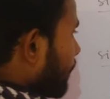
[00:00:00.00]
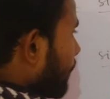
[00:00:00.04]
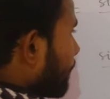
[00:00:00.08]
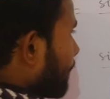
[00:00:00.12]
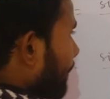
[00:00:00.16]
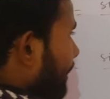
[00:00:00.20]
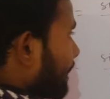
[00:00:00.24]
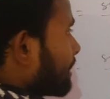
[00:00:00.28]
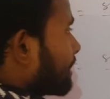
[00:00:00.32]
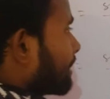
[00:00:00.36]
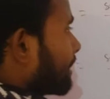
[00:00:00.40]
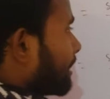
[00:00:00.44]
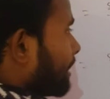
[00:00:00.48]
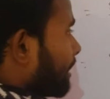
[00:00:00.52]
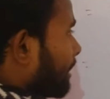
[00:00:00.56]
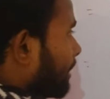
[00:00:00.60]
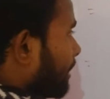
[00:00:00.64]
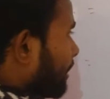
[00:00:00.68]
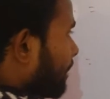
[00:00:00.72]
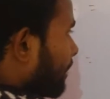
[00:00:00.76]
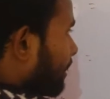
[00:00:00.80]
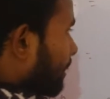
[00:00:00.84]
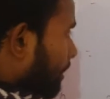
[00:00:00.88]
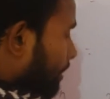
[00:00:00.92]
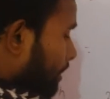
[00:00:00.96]
plus
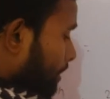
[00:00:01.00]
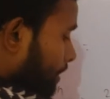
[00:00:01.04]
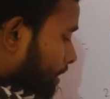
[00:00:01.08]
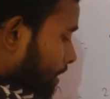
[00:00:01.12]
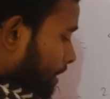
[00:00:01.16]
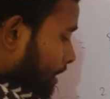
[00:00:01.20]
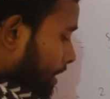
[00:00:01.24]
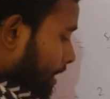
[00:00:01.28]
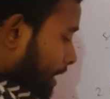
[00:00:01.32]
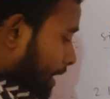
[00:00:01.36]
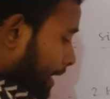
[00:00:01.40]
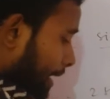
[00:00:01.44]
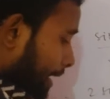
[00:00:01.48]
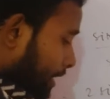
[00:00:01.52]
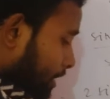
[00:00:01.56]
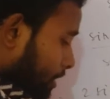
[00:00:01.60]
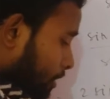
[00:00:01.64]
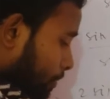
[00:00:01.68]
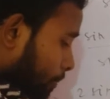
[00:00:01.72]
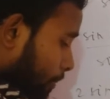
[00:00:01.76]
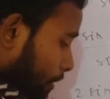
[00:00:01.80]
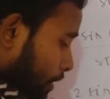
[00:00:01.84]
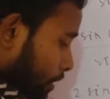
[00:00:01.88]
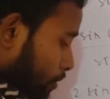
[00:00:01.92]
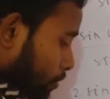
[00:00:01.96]

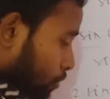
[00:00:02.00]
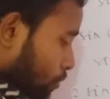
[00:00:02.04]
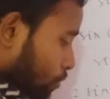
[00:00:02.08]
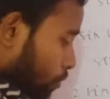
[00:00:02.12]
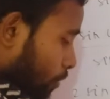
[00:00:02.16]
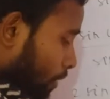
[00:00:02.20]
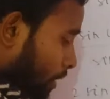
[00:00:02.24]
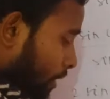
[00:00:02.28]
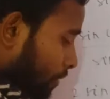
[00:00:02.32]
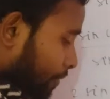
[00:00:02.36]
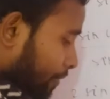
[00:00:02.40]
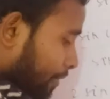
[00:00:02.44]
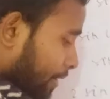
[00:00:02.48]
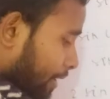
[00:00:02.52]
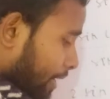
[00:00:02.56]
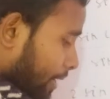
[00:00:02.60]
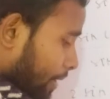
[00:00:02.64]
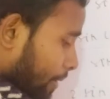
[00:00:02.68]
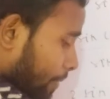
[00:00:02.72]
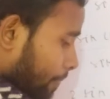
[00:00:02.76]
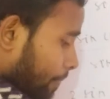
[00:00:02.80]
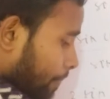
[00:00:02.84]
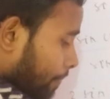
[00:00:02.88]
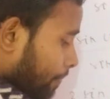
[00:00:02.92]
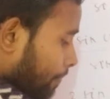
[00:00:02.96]
x plus 2
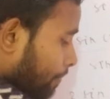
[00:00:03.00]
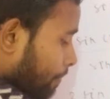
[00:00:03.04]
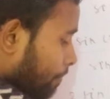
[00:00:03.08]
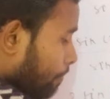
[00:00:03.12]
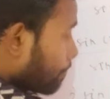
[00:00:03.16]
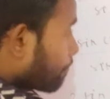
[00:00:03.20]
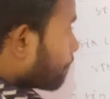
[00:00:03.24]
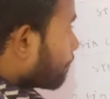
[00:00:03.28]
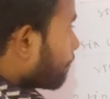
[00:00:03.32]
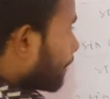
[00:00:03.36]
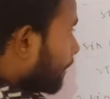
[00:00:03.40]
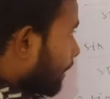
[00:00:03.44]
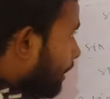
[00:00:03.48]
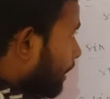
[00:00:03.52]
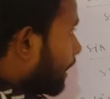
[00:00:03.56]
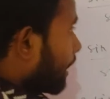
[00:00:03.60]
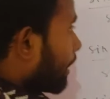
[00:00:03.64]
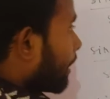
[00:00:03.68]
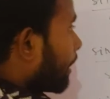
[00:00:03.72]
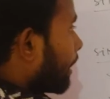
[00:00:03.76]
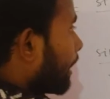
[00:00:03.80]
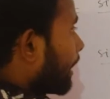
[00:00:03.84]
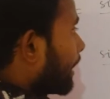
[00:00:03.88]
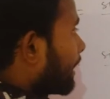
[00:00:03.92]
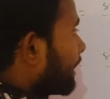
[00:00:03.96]
alpha
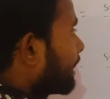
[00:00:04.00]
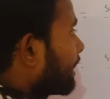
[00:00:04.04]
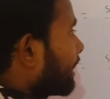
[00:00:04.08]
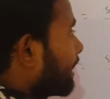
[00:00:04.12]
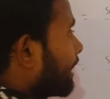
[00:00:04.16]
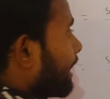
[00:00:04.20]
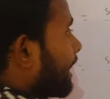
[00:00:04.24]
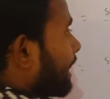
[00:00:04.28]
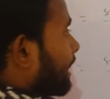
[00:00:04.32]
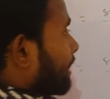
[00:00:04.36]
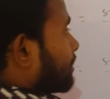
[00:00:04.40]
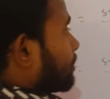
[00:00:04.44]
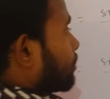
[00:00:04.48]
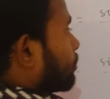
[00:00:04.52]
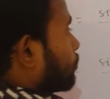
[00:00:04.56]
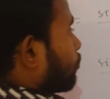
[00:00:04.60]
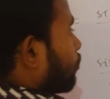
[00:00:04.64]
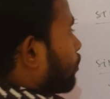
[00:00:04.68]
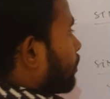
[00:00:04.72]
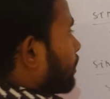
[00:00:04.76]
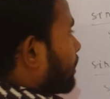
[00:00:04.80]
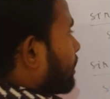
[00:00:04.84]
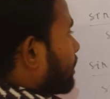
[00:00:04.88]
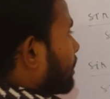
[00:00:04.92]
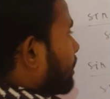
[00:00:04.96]
and x,
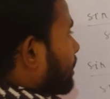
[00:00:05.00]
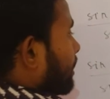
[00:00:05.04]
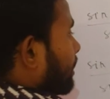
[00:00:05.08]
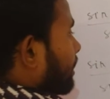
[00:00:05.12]
sorry,